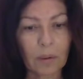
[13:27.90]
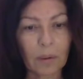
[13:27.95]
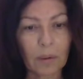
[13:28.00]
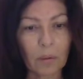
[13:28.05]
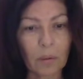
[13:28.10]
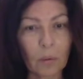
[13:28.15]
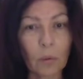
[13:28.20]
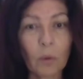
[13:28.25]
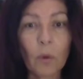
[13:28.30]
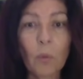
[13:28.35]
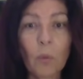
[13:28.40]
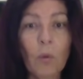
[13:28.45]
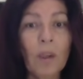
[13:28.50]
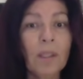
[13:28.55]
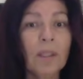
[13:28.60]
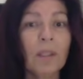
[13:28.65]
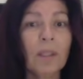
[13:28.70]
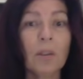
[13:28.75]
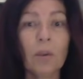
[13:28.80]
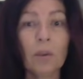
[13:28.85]
the
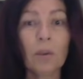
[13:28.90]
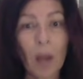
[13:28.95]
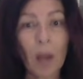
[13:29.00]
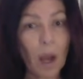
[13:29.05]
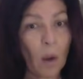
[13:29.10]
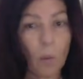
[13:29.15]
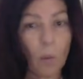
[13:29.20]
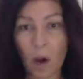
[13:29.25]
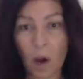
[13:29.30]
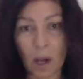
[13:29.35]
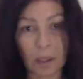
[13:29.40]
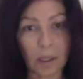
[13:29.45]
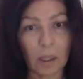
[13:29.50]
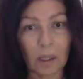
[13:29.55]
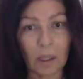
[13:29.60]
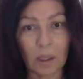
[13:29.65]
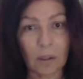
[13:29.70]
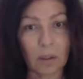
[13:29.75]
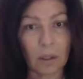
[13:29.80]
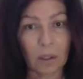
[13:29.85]
ones that are not
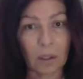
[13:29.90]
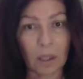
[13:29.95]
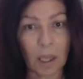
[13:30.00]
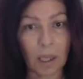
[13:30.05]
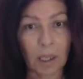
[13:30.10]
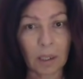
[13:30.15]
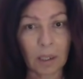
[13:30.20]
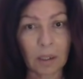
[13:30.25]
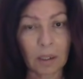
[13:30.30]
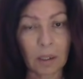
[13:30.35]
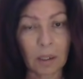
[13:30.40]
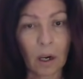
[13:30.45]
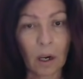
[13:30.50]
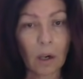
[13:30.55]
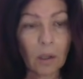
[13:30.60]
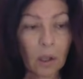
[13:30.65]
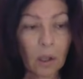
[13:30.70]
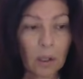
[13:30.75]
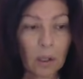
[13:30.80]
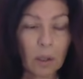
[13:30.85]
walking in the light
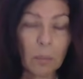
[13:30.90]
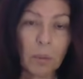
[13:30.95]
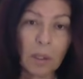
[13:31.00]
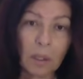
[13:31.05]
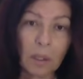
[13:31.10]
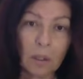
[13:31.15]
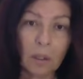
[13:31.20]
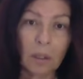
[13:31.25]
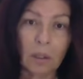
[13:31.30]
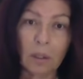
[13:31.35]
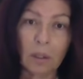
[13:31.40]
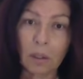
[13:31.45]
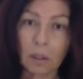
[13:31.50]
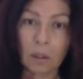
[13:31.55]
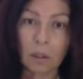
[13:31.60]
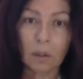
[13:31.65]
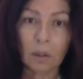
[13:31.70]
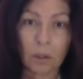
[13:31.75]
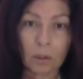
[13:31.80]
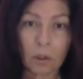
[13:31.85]
are going to be
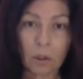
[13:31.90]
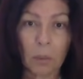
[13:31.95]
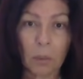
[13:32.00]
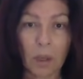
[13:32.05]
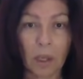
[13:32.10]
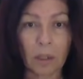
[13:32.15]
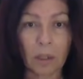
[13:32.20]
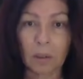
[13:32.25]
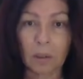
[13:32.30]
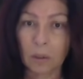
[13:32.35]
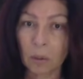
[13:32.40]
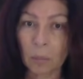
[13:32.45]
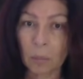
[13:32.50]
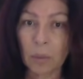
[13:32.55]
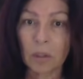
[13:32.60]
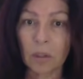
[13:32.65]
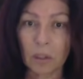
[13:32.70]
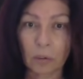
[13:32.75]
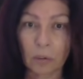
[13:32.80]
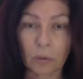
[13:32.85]
looked upon a little
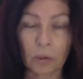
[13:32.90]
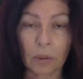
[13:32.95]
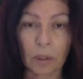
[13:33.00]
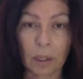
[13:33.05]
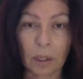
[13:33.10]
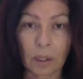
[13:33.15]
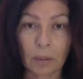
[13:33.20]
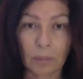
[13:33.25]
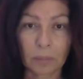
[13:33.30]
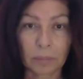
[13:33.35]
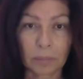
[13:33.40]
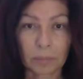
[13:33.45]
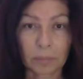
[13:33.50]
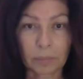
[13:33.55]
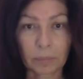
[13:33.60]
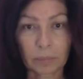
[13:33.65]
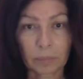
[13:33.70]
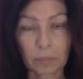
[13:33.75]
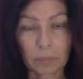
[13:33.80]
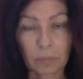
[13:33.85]
bit differently.
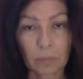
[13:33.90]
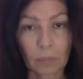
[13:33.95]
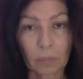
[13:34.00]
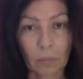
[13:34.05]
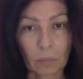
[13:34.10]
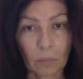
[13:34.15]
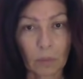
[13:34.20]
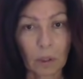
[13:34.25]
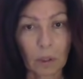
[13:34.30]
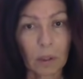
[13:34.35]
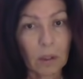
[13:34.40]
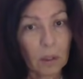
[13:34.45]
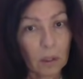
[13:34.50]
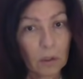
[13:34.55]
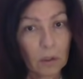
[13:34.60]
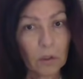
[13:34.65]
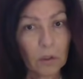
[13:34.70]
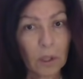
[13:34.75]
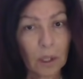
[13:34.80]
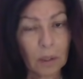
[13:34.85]
You
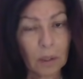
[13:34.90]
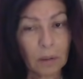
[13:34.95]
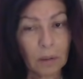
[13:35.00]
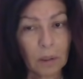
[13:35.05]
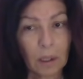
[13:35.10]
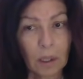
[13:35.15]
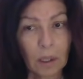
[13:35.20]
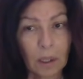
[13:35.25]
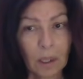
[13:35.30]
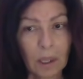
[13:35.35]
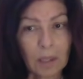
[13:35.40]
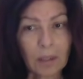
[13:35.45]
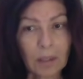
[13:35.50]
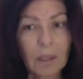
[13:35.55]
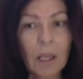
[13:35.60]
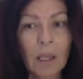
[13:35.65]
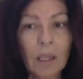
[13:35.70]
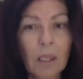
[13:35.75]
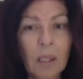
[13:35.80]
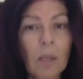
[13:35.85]
understand? It's
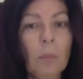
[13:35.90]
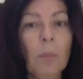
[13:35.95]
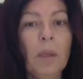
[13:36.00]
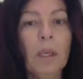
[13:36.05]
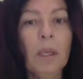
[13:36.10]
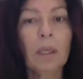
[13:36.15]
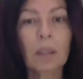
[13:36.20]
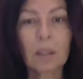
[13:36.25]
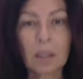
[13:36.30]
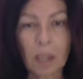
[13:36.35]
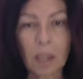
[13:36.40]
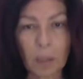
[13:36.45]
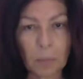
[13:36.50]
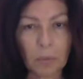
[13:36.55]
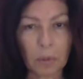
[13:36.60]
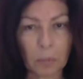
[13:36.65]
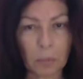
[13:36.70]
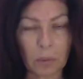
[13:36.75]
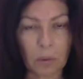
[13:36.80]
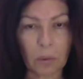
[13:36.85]
not going to be
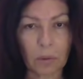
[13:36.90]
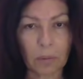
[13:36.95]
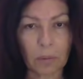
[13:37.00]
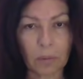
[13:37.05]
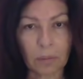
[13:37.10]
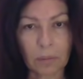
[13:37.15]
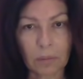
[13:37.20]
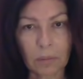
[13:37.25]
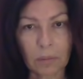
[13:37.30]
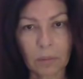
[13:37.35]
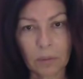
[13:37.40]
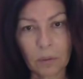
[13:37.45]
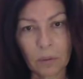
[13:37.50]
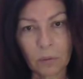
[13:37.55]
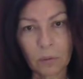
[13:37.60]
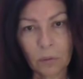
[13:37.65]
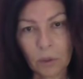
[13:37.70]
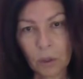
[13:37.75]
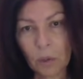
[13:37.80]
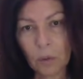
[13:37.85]
acceptable
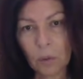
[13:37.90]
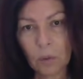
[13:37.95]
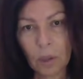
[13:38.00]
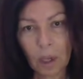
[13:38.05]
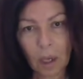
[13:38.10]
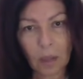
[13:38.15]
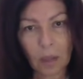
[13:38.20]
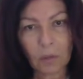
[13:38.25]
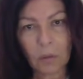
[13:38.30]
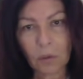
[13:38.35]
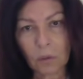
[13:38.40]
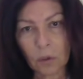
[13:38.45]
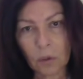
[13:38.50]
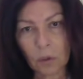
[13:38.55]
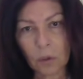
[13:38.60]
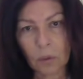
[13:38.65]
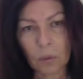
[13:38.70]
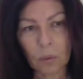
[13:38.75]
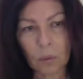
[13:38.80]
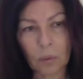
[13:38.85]
for you not
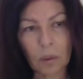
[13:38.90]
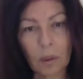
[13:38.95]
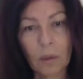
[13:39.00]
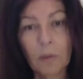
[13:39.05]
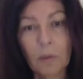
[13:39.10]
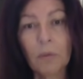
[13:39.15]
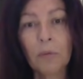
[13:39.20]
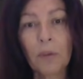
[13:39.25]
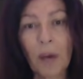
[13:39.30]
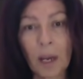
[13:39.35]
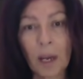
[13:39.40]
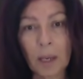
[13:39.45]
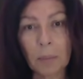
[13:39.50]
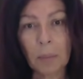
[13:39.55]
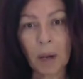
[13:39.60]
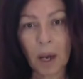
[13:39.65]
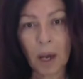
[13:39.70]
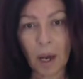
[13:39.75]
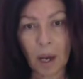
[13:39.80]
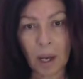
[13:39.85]
to vibe
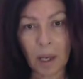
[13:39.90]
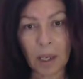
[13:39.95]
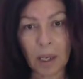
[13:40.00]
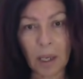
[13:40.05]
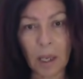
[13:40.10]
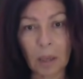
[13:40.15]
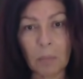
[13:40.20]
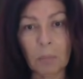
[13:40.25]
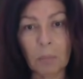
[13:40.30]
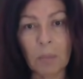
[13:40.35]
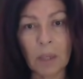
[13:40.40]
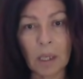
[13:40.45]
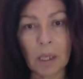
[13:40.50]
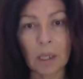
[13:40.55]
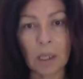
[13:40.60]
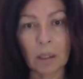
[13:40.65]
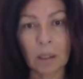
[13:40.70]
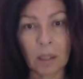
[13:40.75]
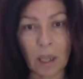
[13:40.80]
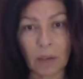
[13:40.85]
high and
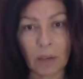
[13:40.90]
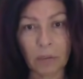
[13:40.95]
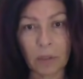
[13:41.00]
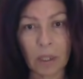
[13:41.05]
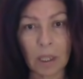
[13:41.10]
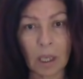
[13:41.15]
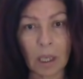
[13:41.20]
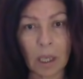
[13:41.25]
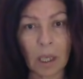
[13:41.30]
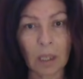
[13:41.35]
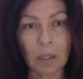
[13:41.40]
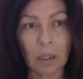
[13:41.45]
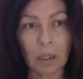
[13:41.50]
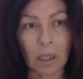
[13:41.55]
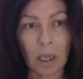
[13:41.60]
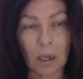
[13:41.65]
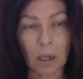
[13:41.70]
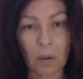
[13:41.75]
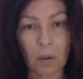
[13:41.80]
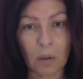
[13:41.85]
be loving and
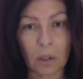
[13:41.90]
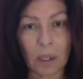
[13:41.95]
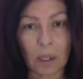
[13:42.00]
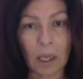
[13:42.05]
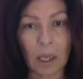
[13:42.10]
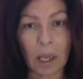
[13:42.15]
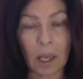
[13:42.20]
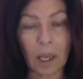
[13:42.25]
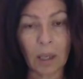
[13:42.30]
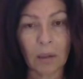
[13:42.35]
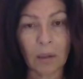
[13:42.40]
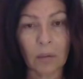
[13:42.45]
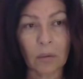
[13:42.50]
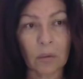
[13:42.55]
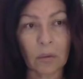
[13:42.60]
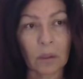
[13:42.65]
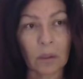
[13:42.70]
caring and